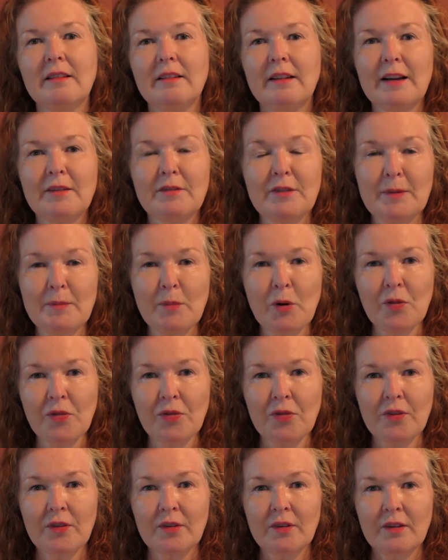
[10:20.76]
every
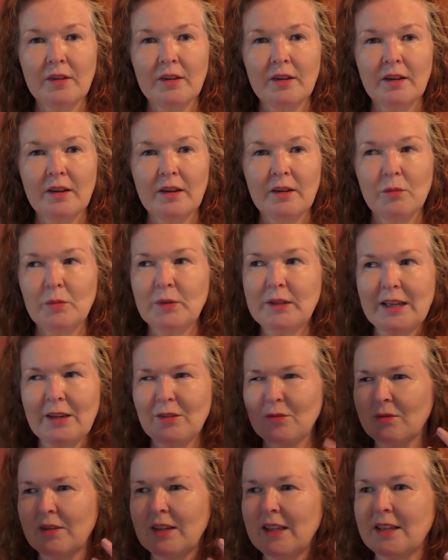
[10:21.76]
month
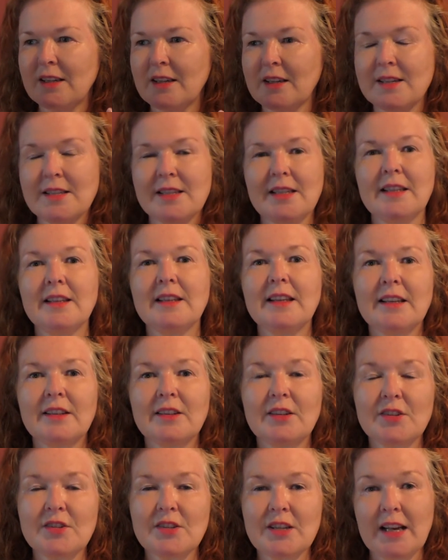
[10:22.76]
without realizing that
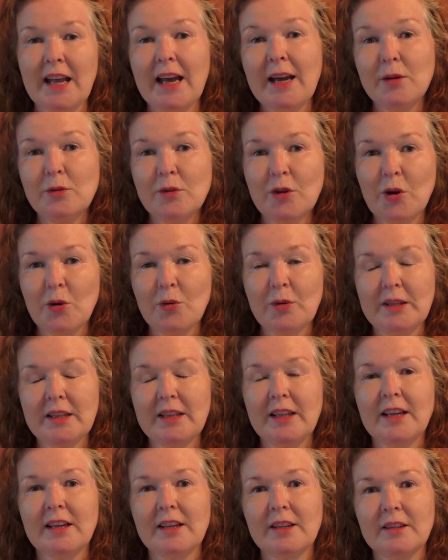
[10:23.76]
there's an outgoing
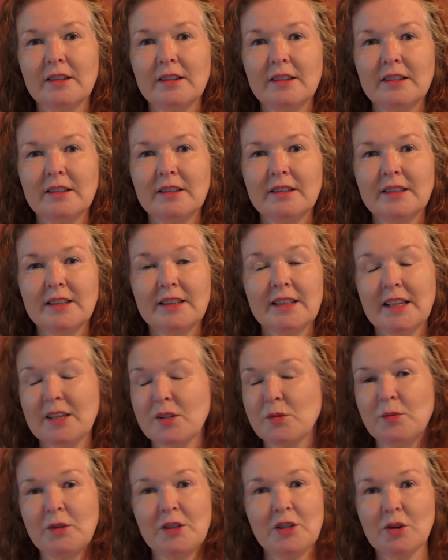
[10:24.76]
there
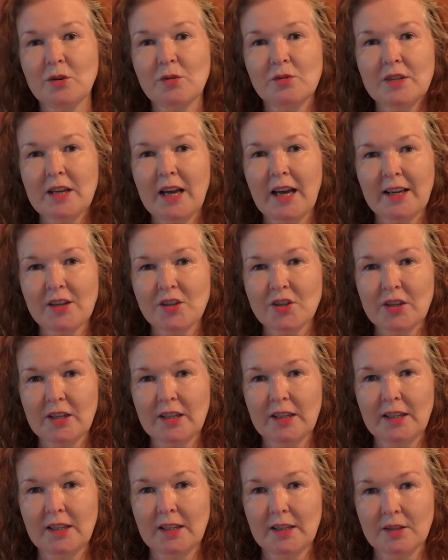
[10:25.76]
that we don't
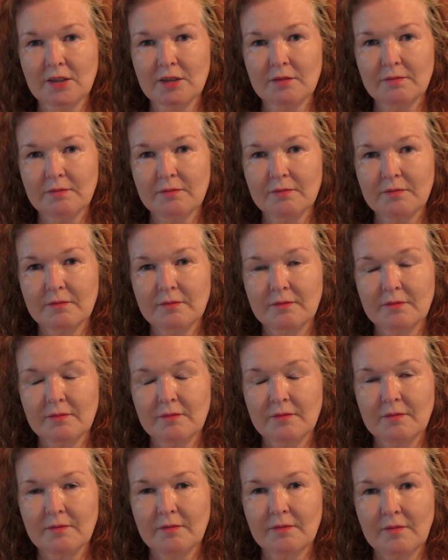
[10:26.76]
actually need.
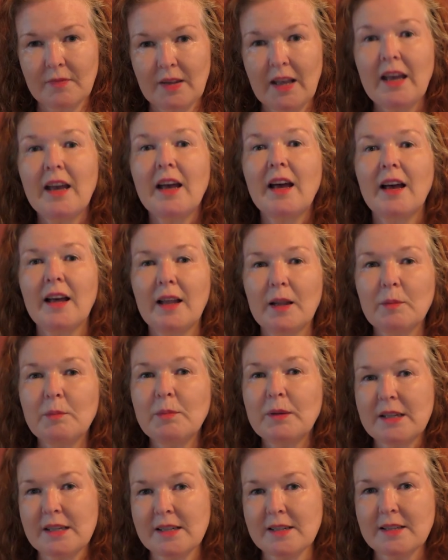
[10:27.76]

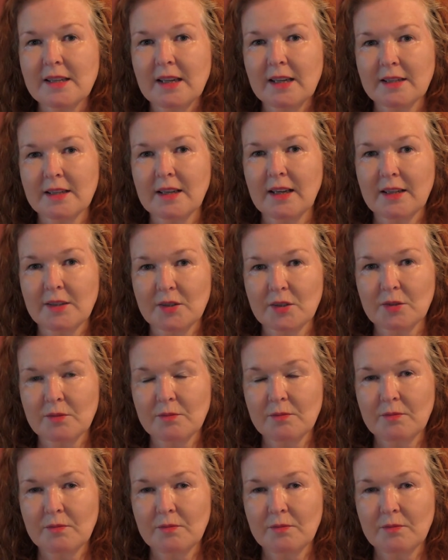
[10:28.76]
Help is at hand.